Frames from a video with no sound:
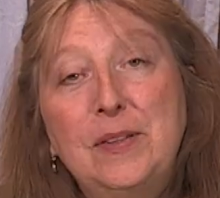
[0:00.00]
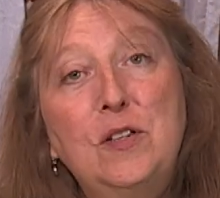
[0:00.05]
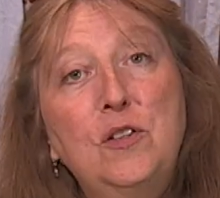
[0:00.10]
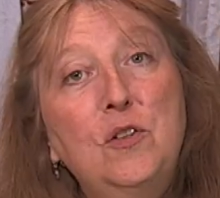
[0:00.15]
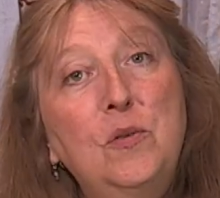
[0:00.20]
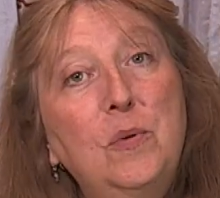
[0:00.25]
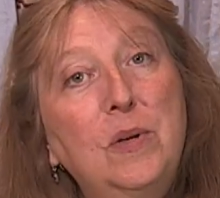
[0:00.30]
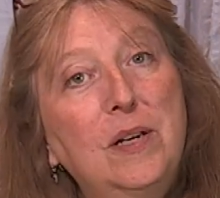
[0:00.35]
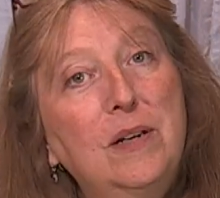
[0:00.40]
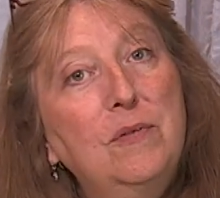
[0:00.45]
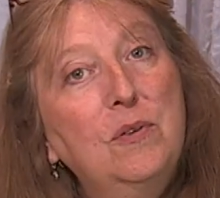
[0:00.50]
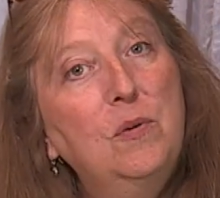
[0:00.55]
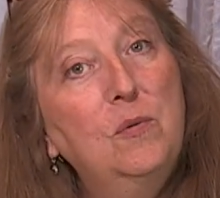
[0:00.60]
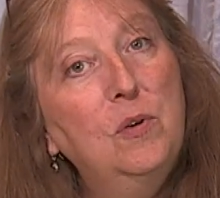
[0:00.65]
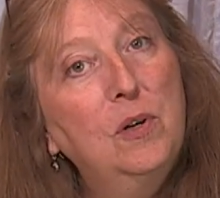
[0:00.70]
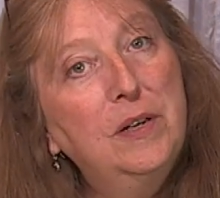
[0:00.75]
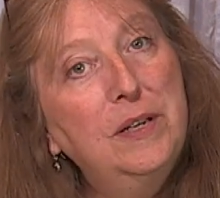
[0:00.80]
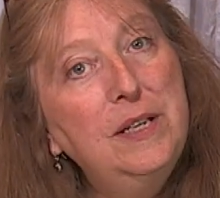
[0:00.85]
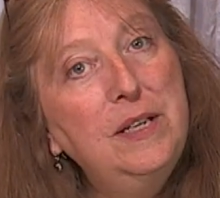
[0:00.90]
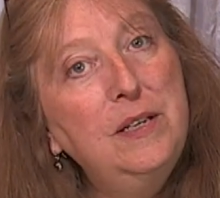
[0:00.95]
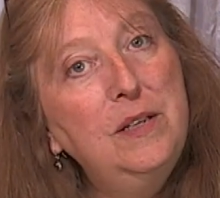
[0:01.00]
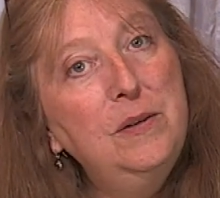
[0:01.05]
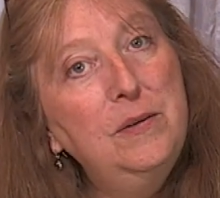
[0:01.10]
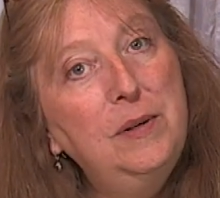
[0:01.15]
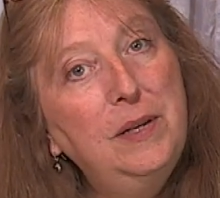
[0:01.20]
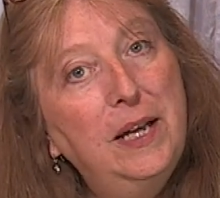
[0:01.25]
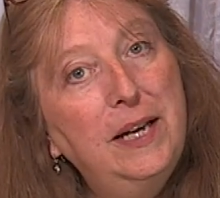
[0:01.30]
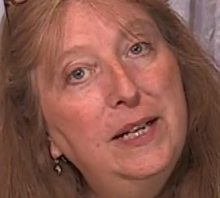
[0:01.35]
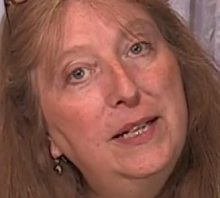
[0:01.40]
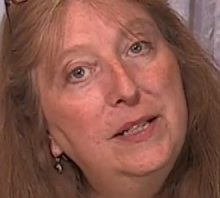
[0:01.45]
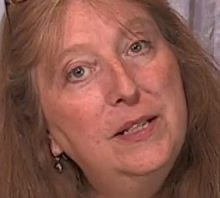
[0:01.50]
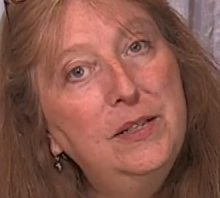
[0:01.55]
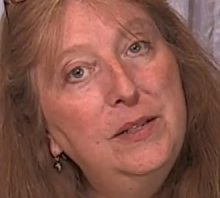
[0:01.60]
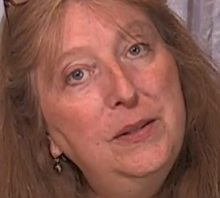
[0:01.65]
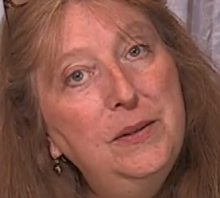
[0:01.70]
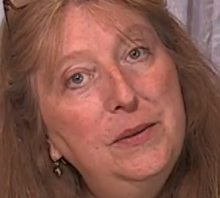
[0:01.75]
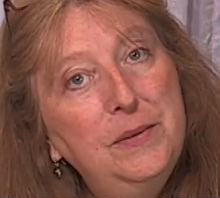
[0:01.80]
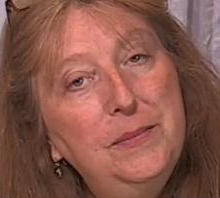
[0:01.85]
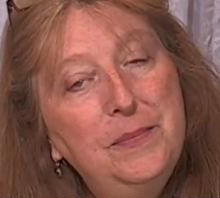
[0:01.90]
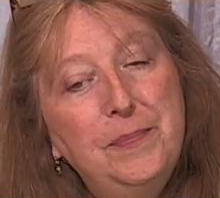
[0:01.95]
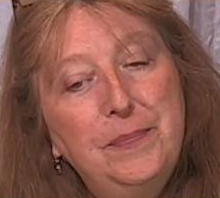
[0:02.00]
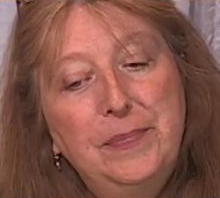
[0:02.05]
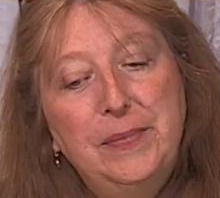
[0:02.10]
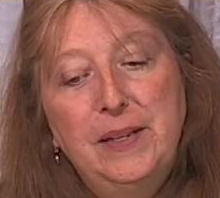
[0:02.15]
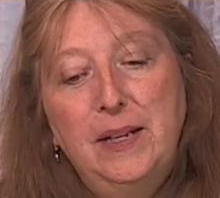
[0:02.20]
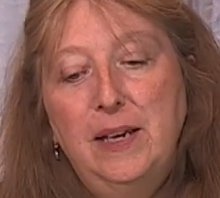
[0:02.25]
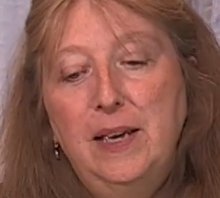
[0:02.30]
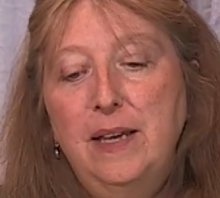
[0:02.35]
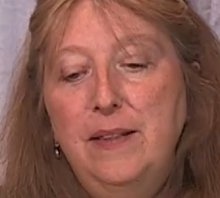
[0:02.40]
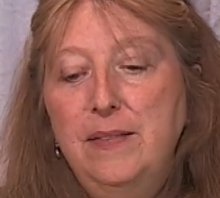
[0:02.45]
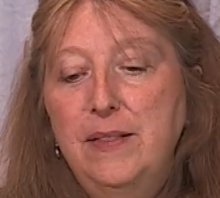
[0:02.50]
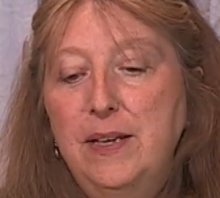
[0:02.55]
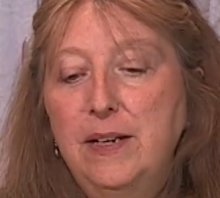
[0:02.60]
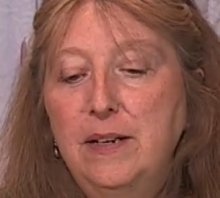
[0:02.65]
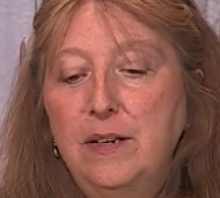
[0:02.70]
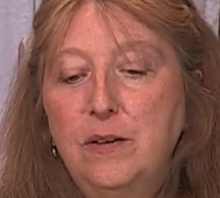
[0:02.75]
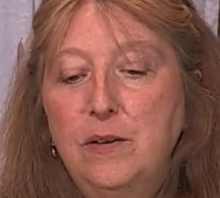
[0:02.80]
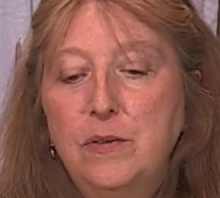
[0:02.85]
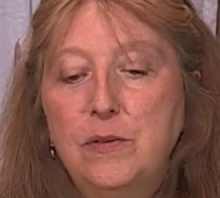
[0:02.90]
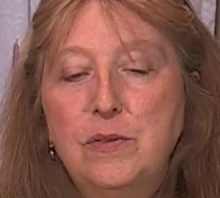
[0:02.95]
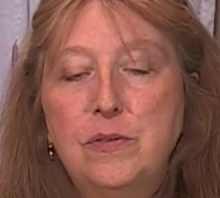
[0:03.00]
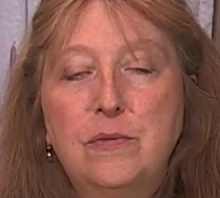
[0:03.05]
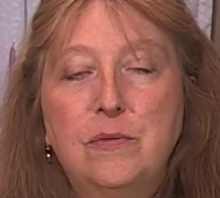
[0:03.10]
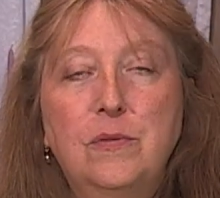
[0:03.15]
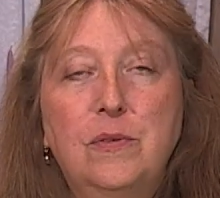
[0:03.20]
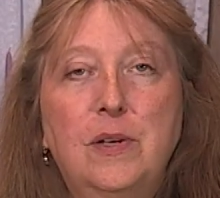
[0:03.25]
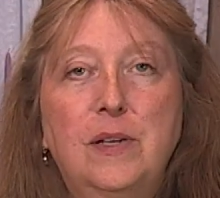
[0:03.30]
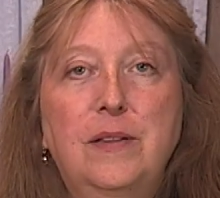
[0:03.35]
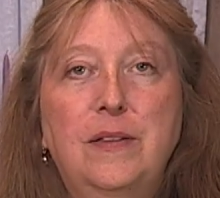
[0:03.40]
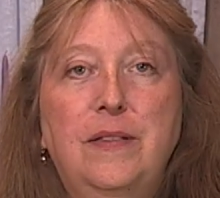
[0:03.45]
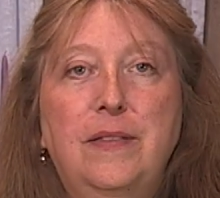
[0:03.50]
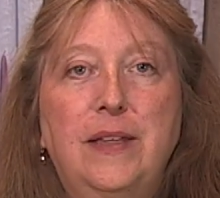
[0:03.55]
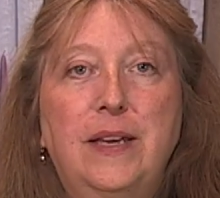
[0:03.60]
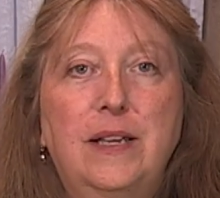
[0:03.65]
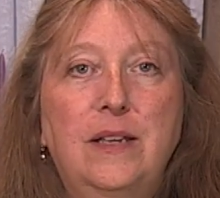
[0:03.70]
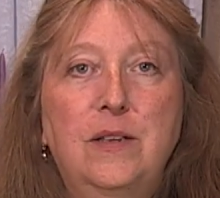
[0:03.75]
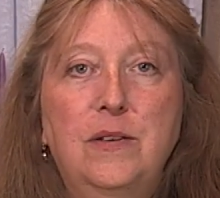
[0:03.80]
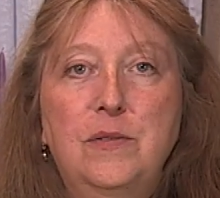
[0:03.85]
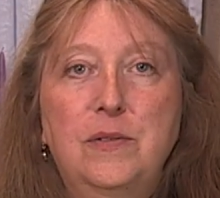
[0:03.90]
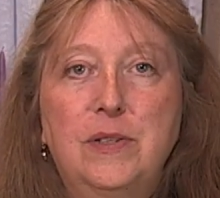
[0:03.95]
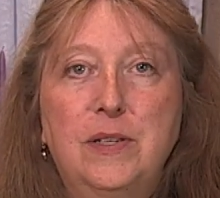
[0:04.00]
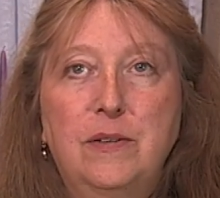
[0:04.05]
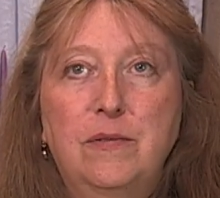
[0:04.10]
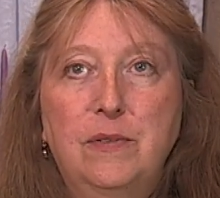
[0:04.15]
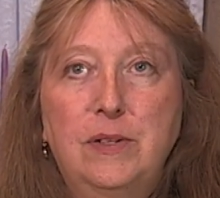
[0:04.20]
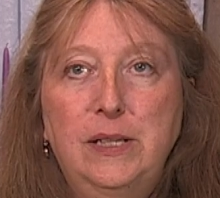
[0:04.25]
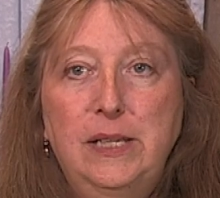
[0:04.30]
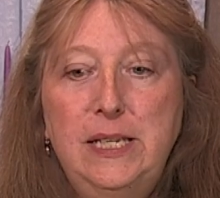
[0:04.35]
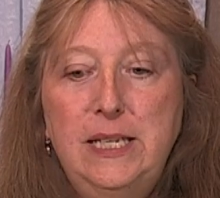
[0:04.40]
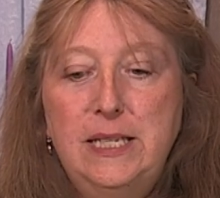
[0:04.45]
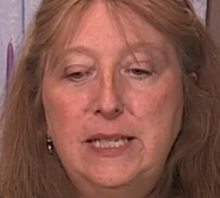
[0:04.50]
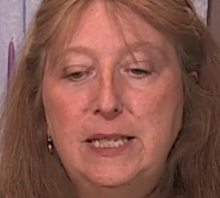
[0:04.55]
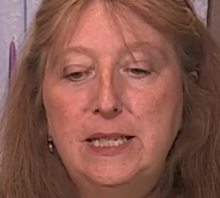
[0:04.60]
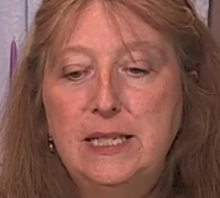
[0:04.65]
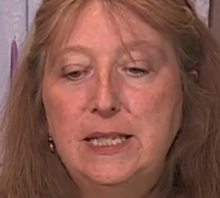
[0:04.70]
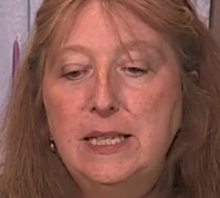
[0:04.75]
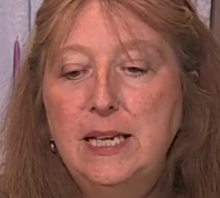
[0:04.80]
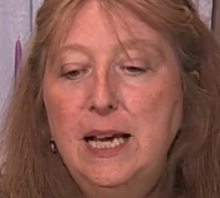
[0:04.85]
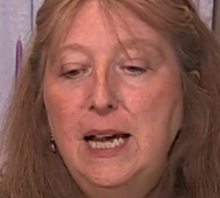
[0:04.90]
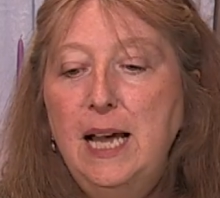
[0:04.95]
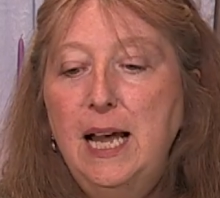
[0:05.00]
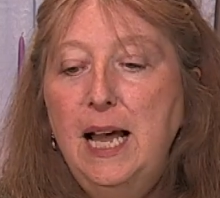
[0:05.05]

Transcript: do whatever working you'd like to do. And then it goes through all the thank yous and releases.